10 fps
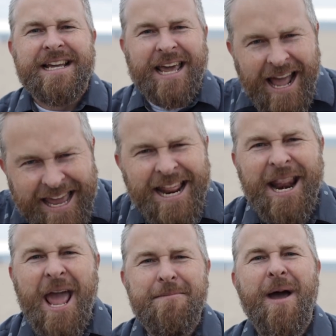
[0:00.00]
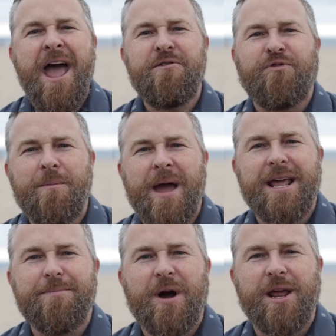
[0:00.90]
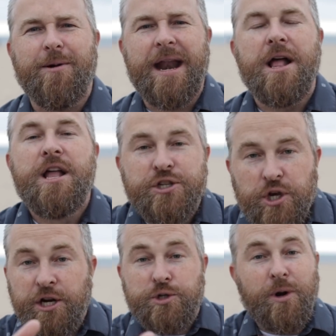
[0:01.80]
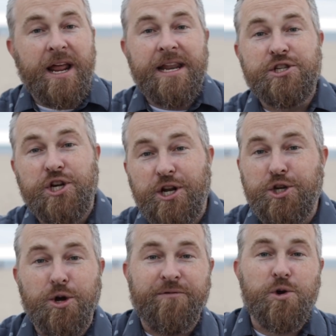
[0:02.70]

Can I get an amen from anybody right now? So here's what I need you to do.